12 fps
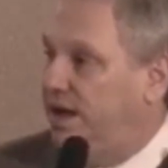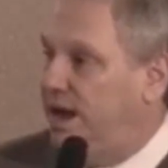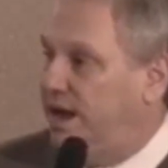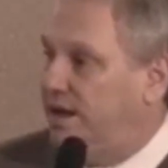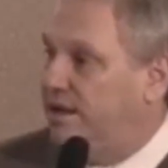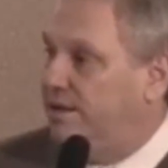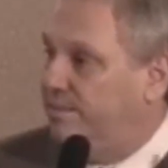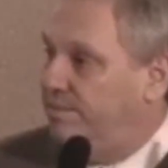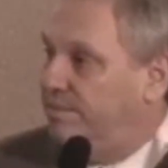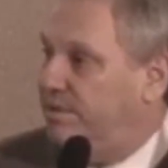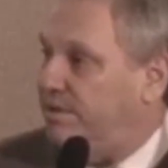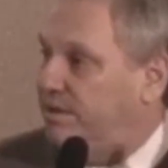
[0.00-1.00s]
And
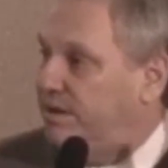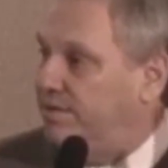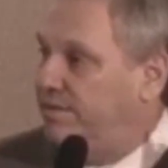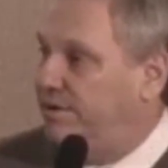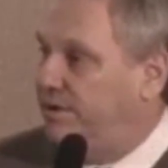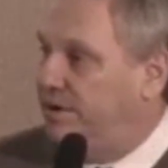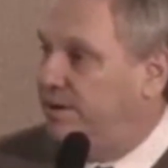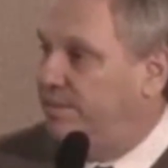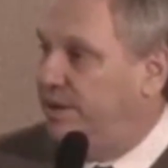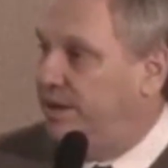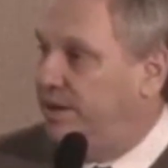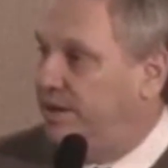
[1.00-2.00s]
if you're going
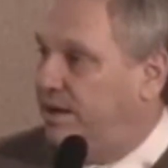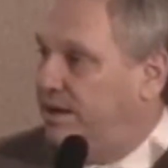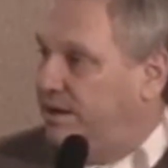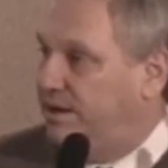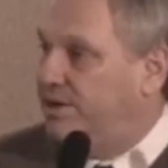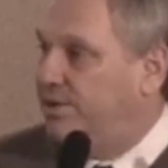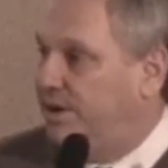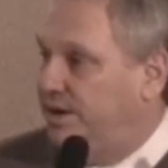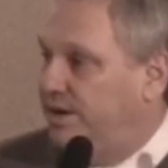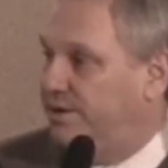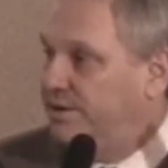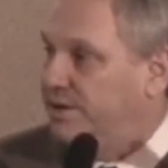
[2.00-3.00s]
to be in like Detroit
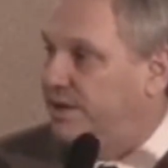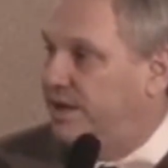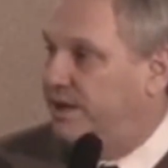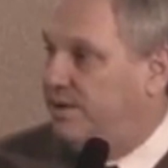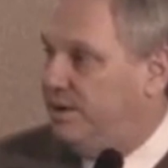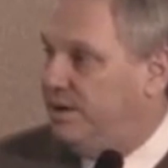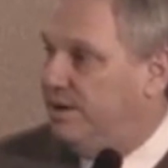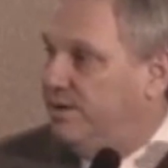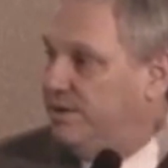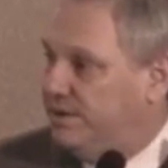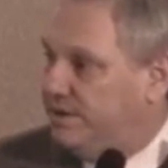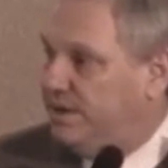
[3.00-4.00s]
News and that, you can go
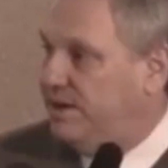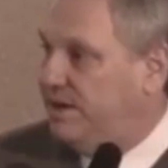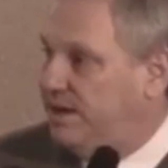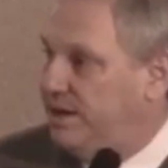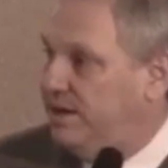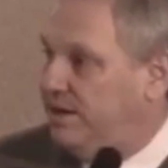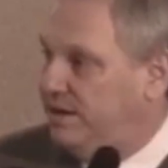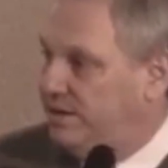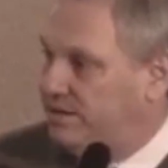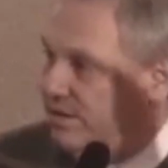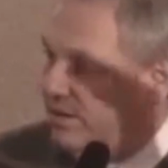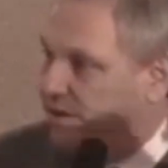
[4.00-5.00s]
on the Sunday,
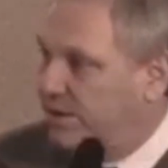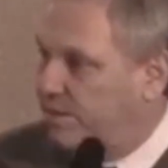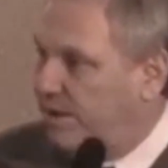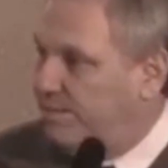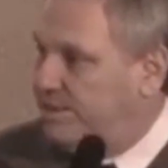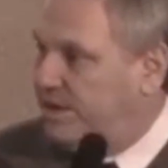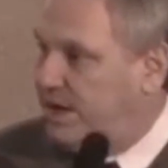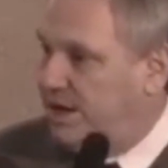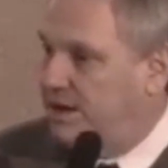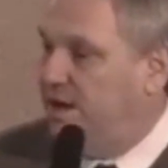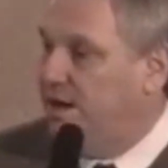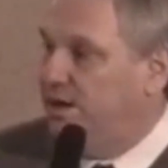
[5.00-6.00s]
go on the website.
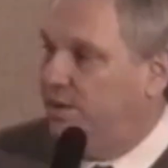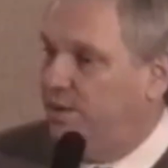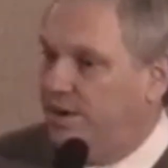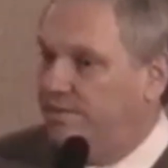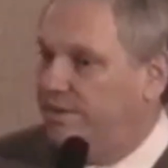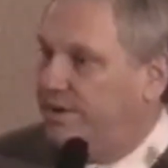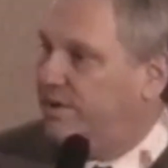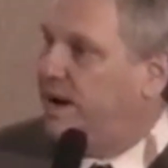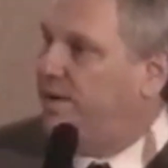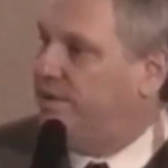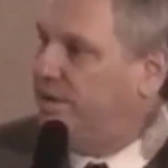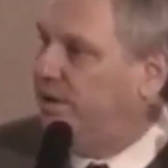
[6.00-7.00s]
You want to figure
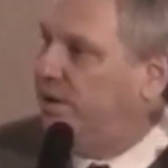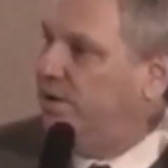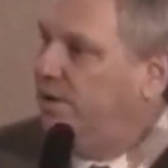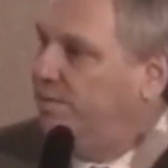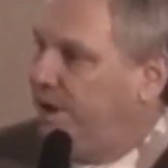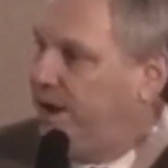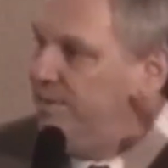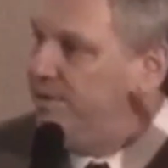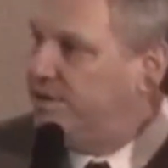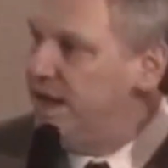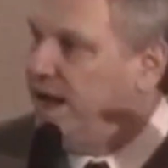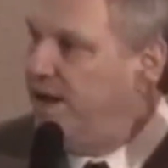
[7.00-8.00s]
out with the local
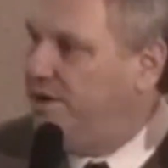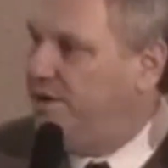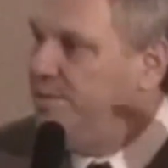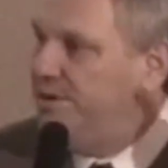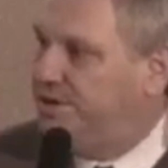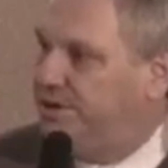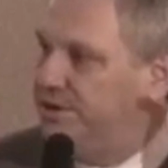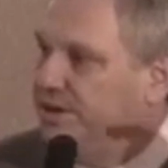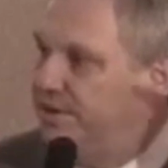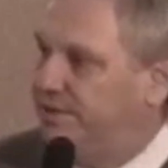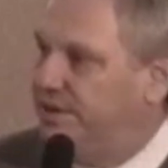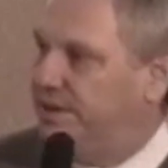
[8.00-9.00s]
papers how you put
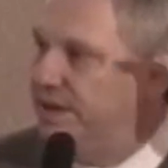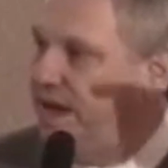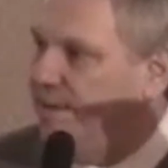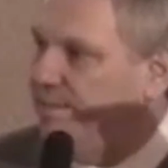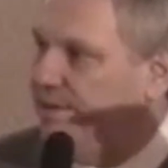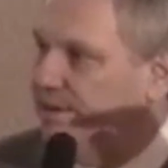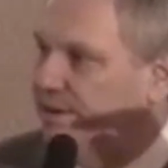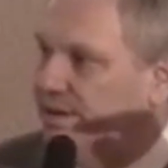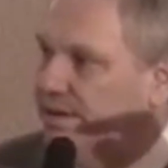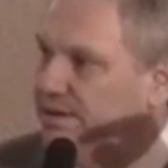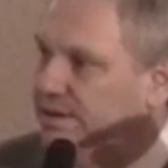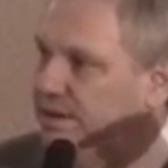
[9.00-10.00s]
yourself at the top of the
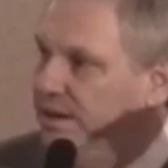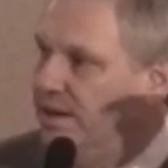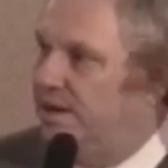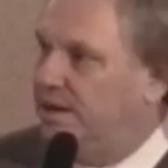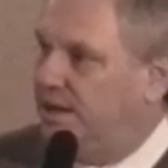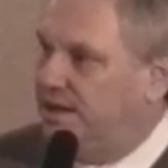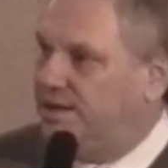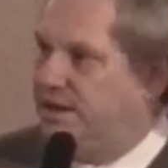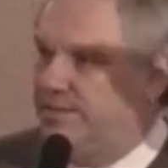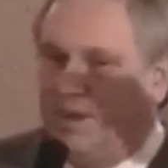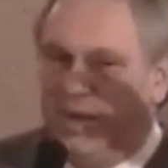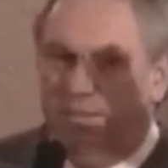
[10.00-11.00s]
list. Like
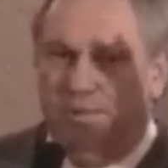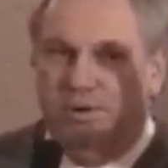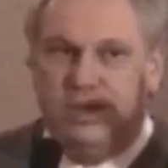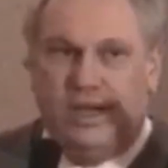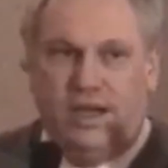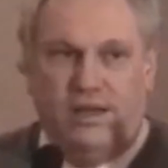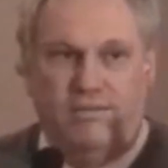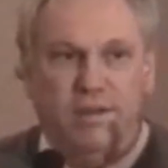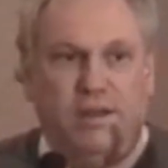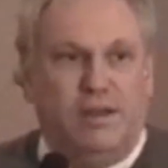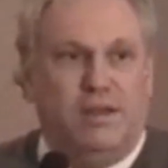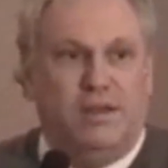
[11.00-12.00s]
some papers have,
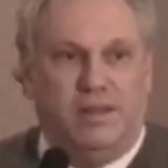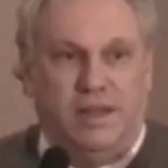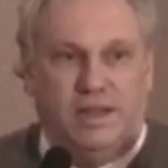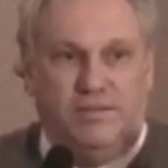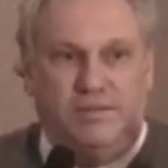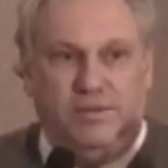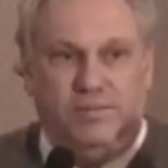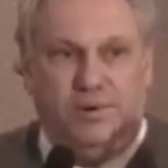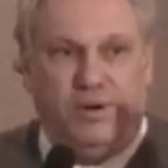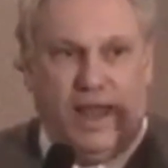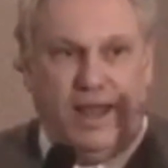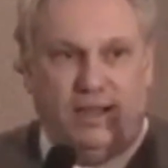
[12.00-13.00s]
like if you
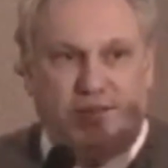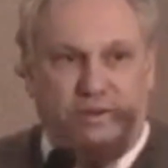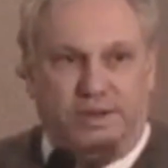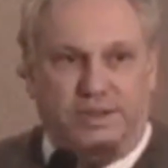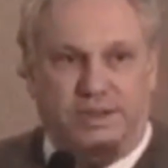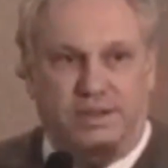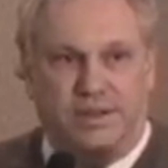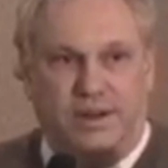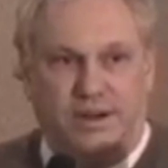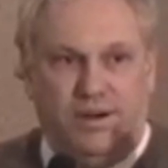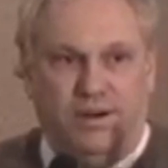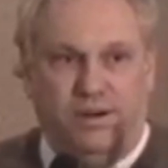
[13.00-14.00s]
put asterisks in
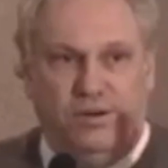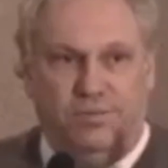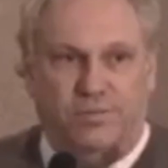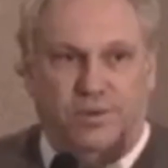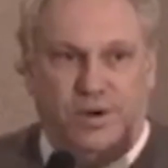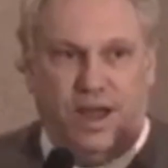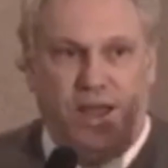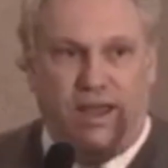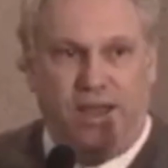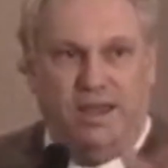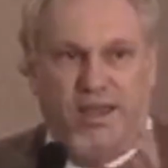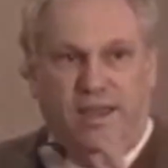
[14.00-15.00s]
there, you put
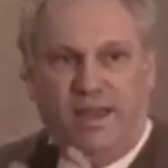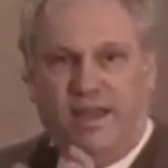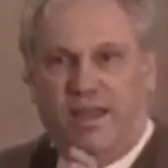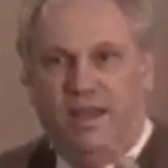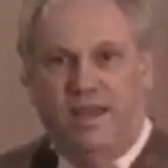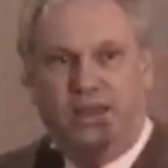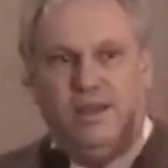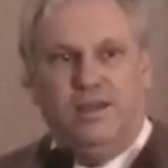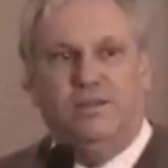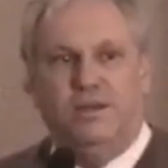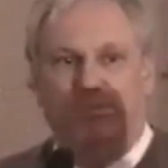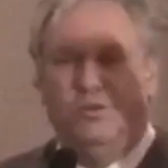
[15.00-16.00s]

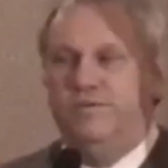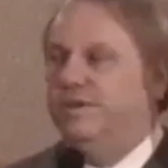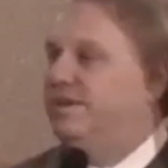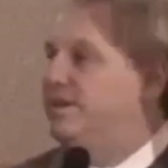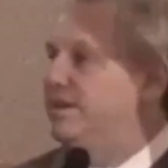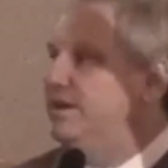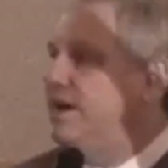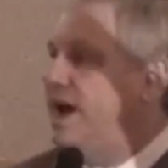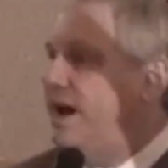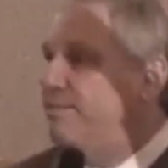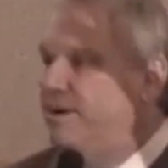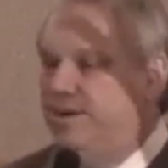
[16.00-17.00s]
AAAAA, they'll move you to the
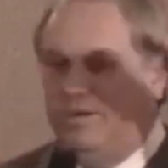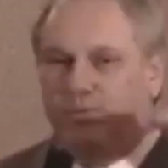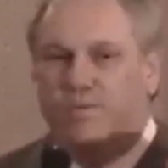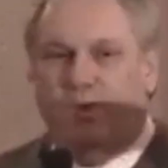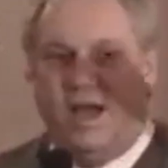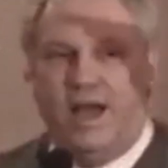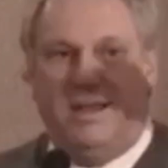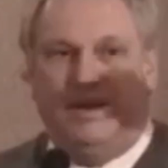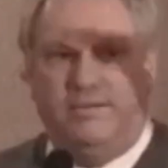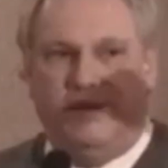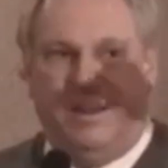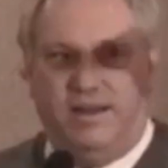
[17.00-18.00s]
top. You've got
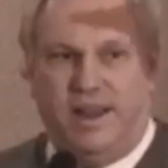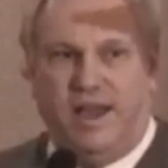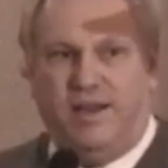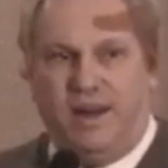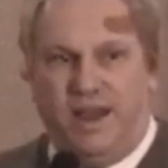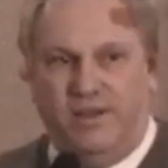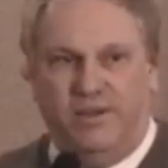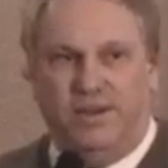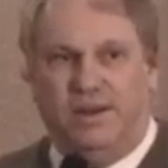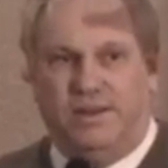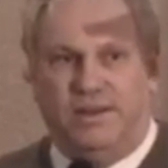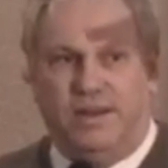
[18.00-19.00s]
to find out how you
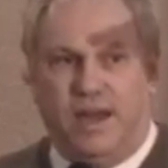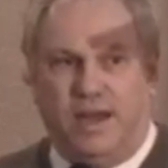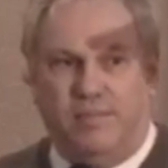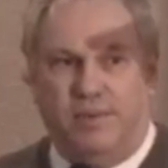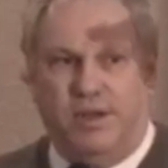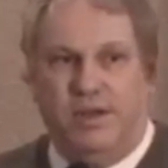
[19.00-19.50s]
get at the top.